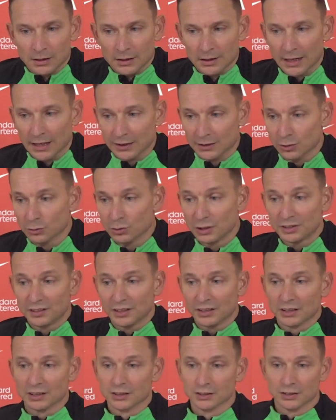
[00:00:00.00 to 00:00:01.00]
yeah, the only
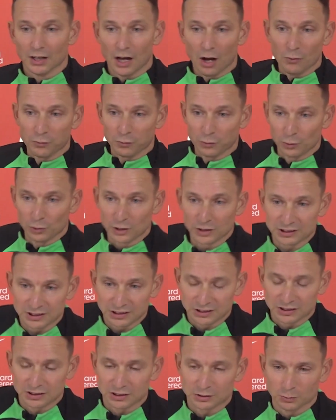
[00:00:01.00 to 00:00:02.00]
thing now for us
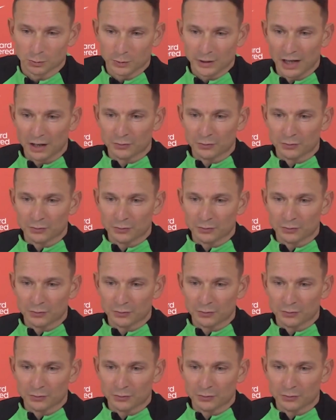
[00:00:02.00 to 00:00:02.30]
is we